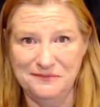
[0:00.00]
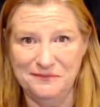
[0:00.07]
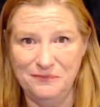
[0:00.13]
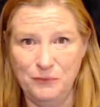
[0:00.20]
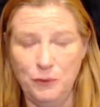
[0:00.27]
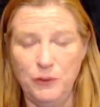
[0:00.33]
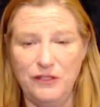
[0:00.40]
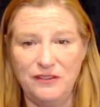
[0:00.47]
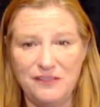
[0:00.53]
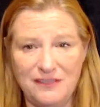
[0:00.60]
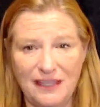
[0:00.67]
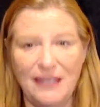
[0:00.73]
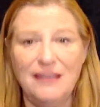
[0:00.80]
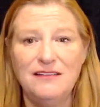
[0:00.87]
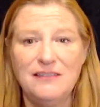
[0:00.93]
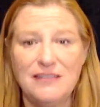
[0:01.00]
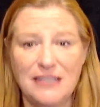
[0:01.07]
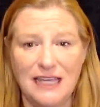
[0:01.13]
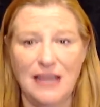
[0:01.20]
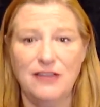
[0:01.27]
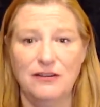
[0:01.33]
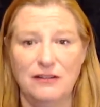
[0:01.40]
We stand
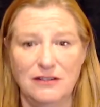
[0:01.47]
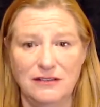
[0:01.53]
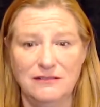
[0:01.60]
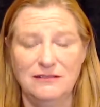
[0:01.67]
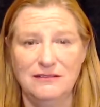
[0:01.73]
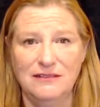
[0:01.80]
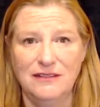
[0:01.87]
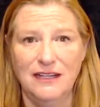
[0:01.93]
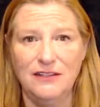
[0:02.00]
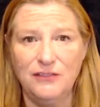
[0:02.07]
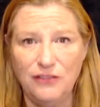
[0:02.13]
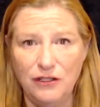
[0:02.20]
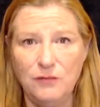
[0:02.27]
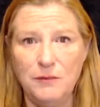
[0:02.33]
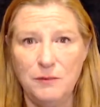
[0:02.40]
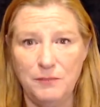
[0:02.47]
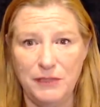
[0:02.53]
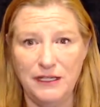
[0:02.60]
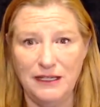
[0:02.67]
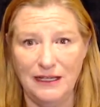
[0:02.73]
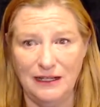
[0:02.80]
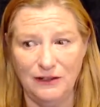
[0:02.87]
together as human
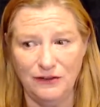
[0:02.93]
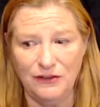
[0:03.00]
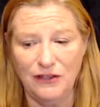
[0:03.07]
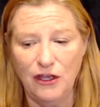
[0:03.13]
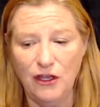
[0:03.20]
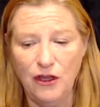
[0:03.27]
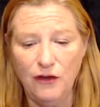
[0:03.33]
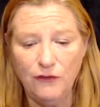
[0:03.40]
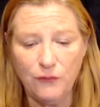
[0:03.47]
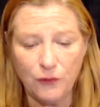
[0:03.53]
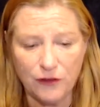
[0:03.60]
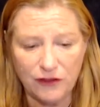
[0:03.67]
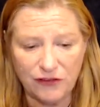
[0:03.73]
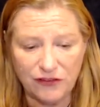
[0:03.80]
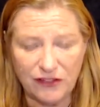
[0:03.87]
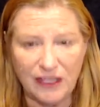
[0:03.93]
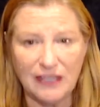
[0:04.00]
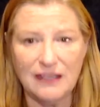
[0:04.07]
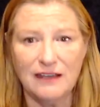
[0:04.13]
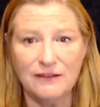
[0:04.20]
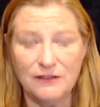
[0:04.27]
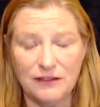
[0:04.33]
beings for the sake
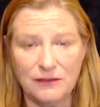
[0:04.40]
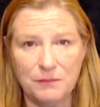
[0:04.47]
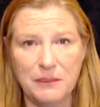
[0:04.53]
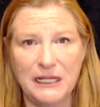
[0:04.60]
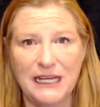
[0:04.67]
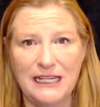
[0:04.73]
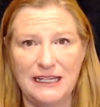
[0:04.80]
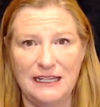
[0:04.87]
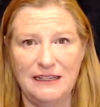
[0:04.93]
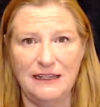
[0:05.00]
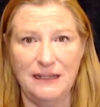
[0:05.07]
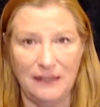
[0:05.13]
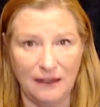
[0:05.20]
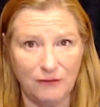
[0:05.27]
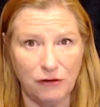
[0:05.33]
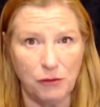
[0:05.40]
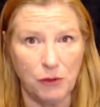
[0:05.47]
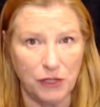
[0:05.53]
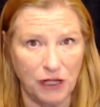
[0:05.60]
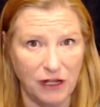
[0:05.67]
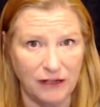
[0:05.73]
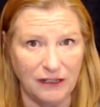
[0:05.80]
of this planet and everyone
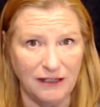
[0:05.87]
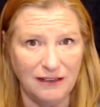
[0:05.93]
on it